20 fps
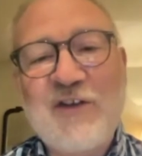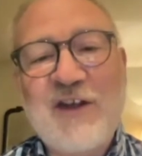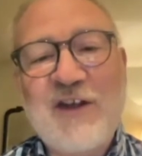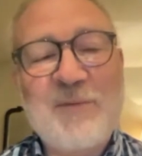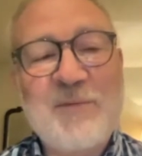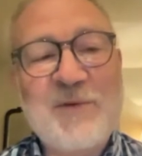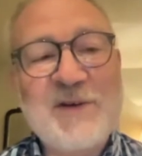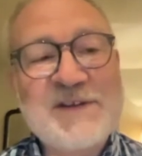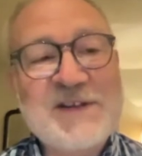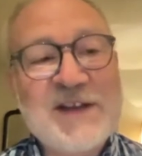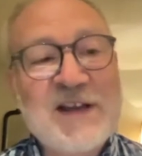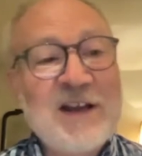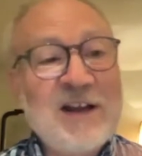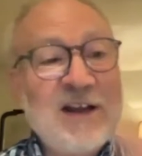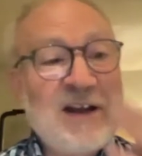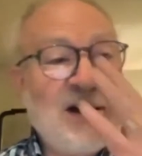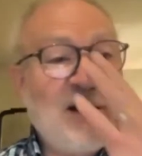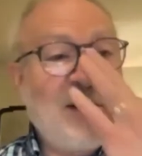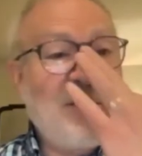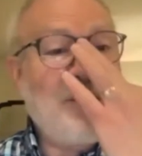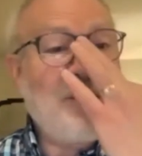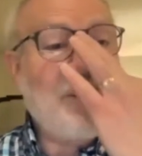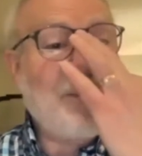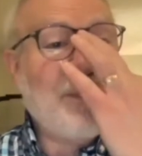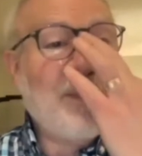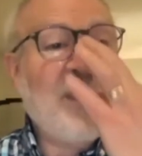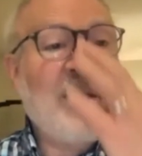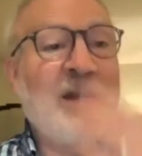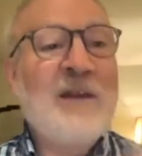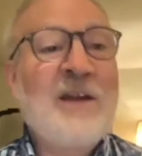Dan, was
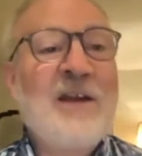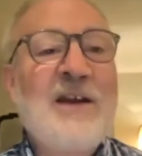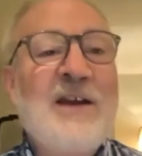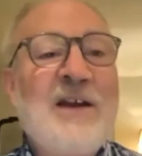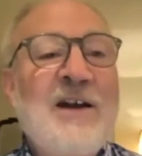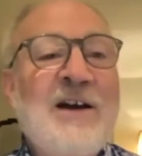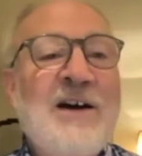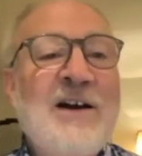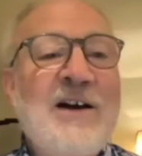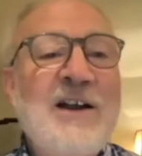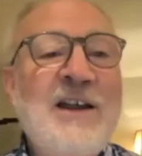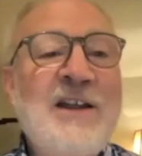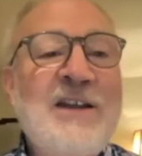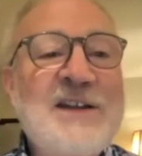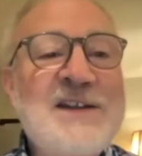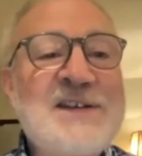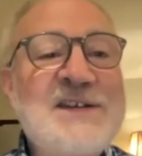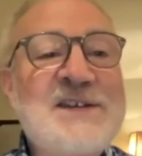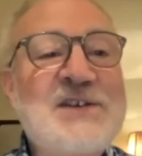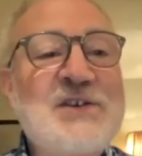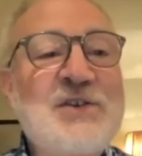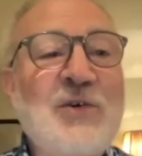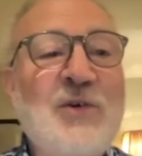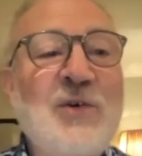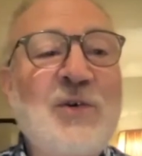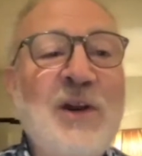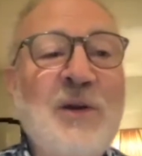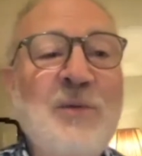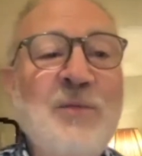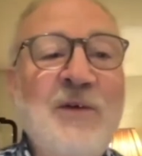in this
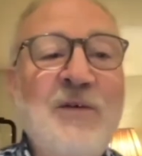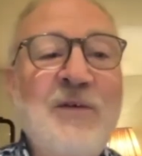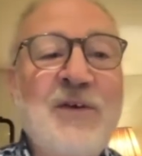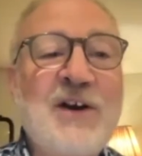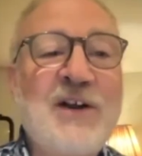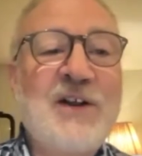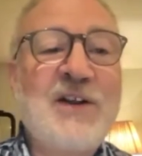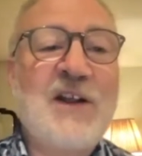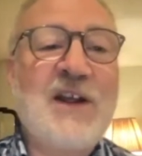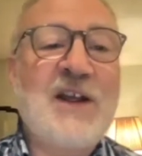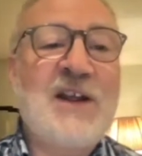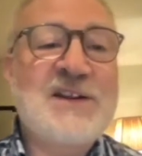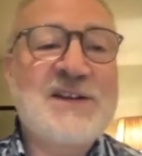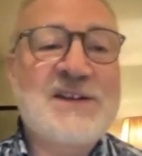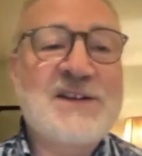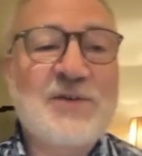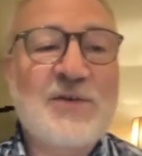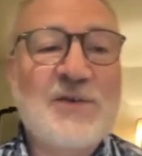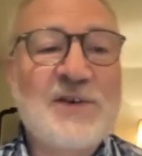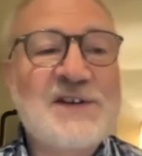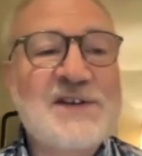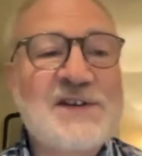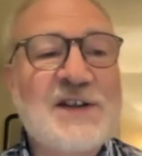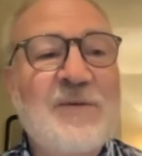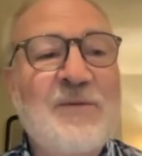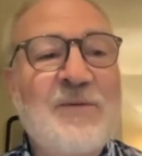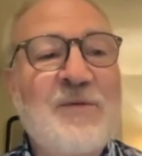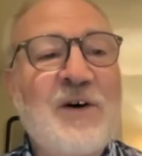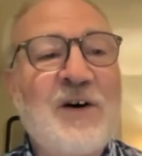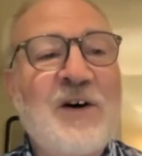story, we've heard it in the story
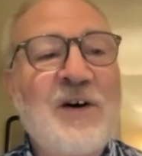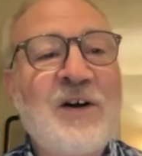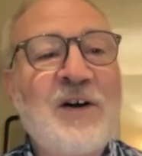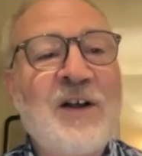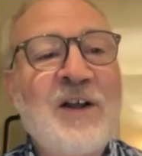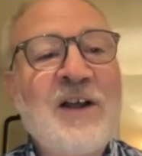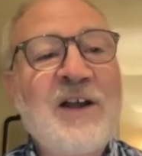so far.